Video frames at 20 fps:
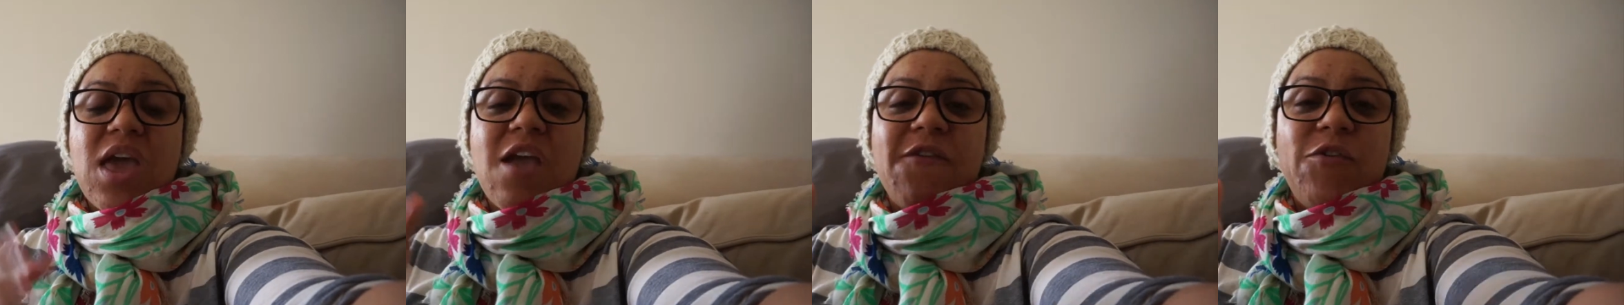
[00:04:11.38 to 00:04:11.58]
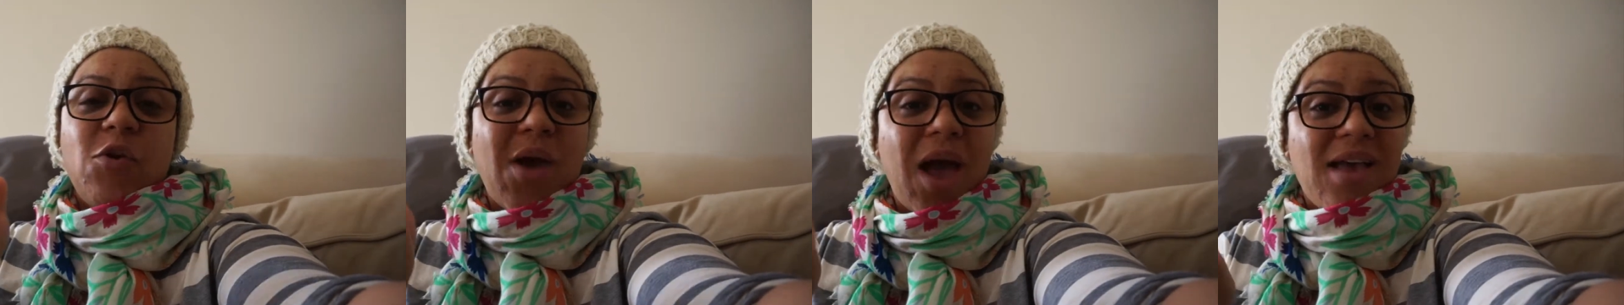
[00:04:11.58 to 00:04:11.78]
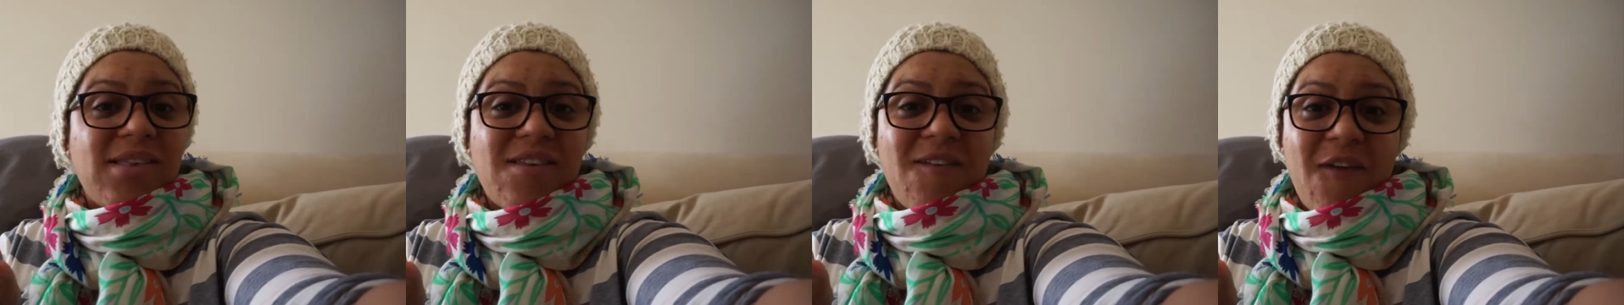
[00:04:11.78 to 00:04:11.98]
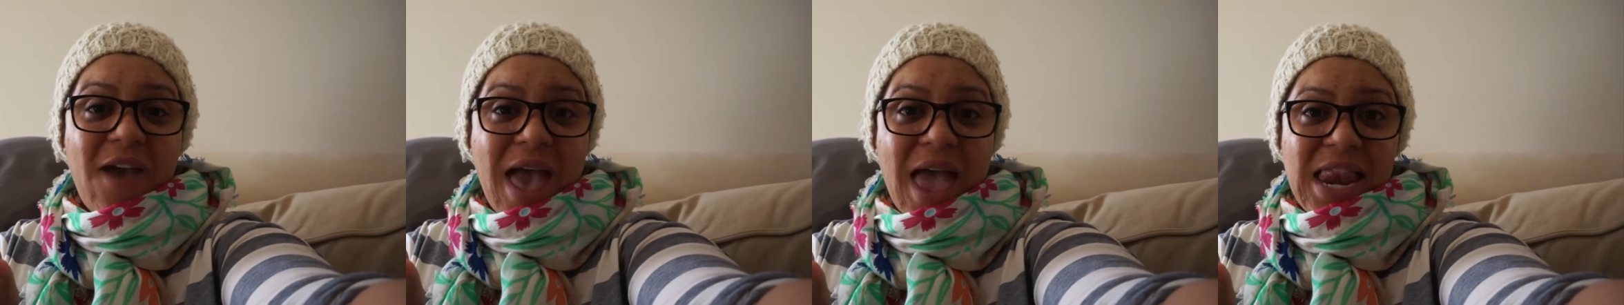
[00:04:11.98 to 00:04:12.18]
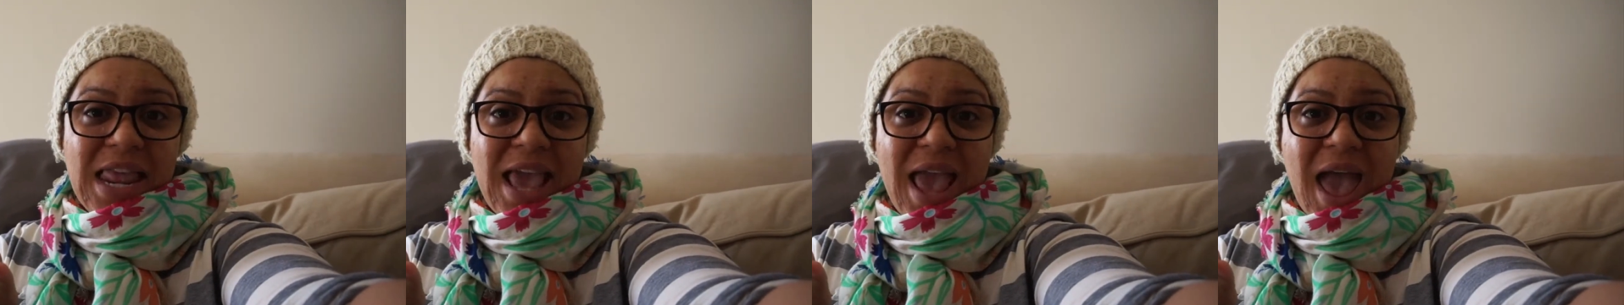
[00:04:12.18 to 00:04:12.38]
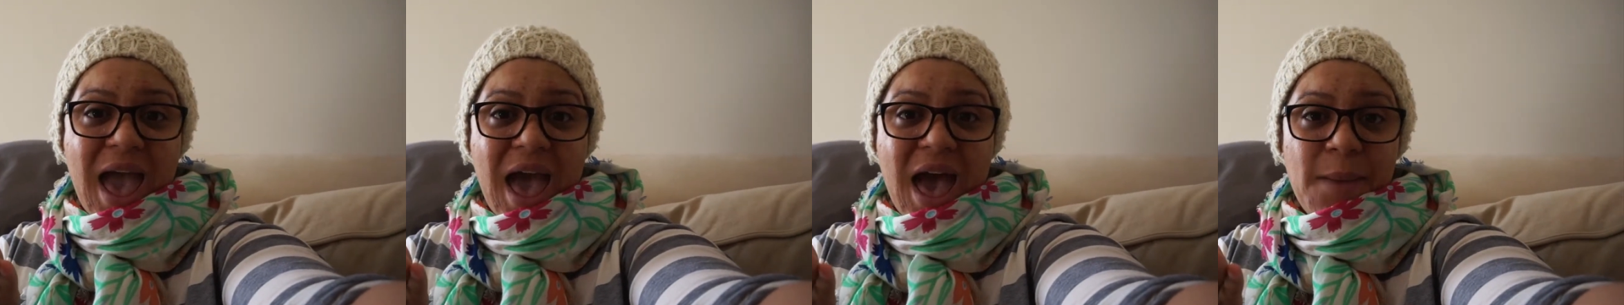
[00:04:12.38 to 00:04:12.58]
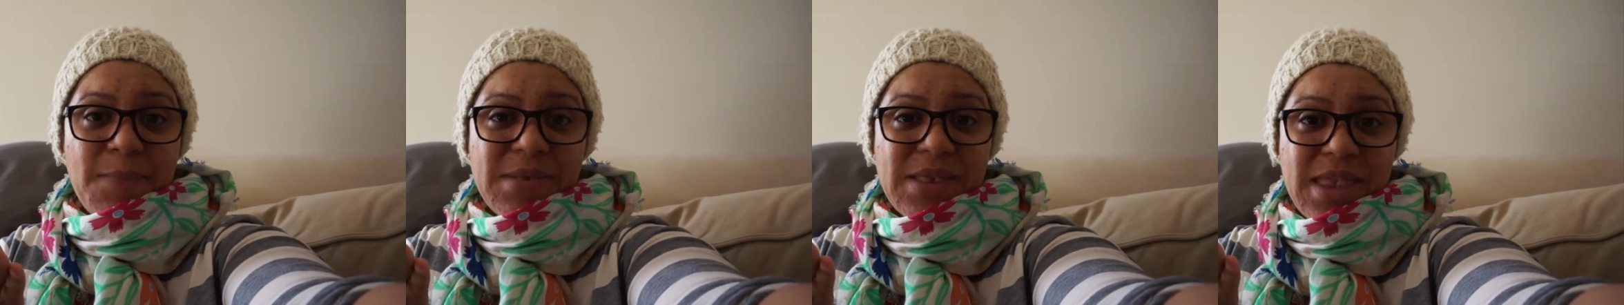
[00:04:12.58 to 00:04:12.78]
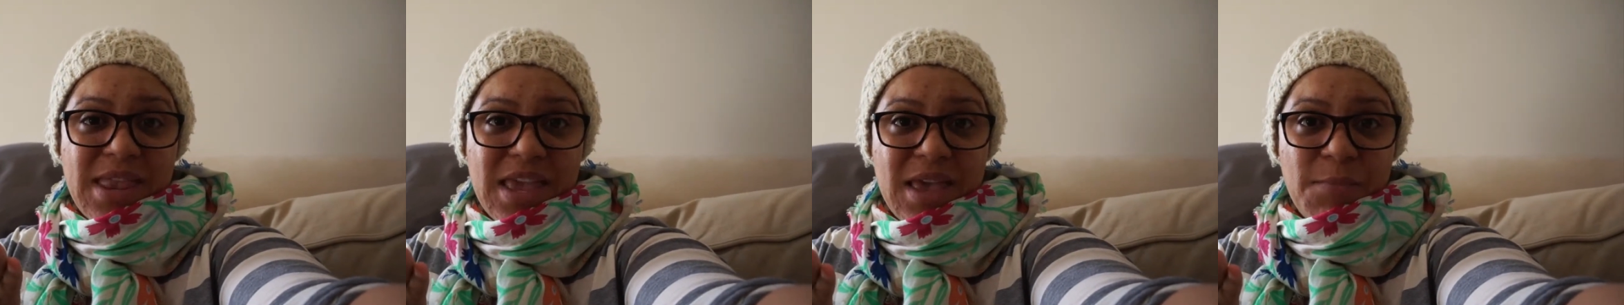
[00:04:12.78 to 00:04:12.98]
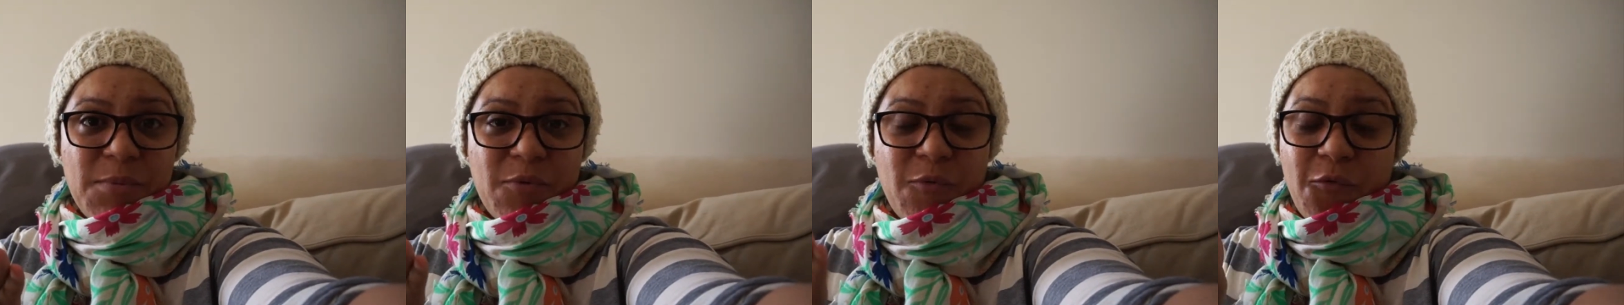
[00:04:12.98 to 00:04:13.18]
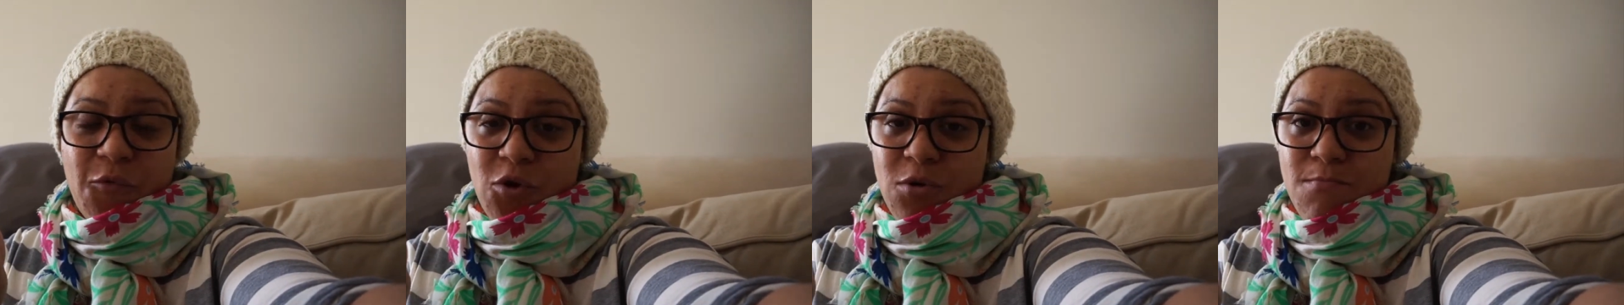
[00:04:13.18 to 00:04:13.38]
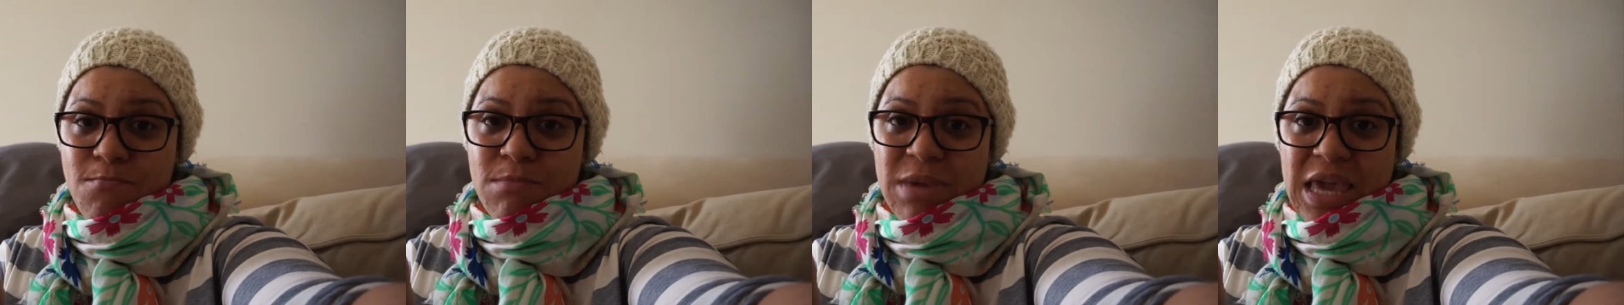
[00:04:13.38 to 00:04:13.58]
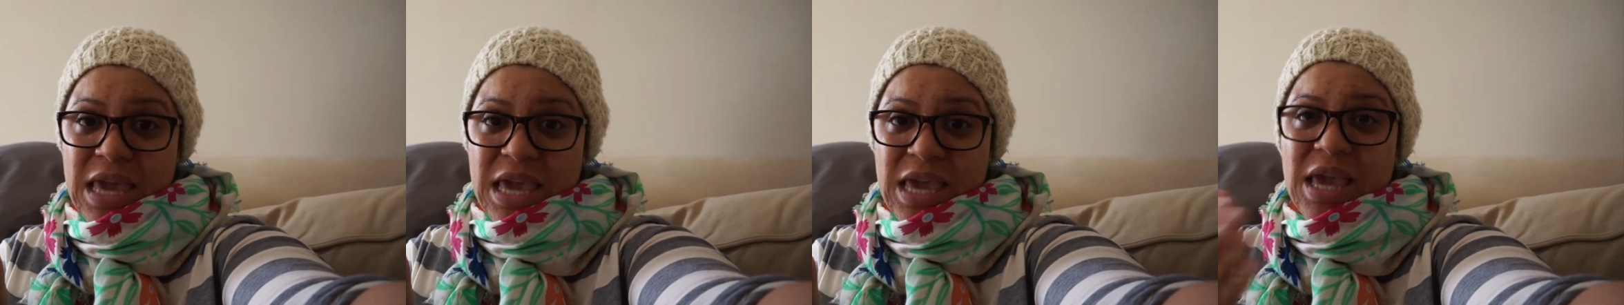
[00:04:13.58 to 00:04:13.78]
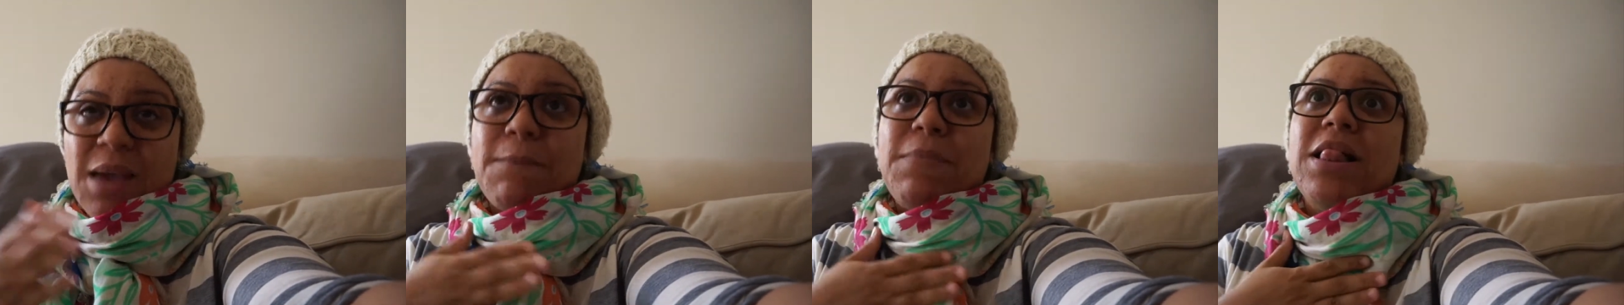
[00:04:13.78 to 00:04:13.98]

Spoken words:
If you guys have any apps, tips for me,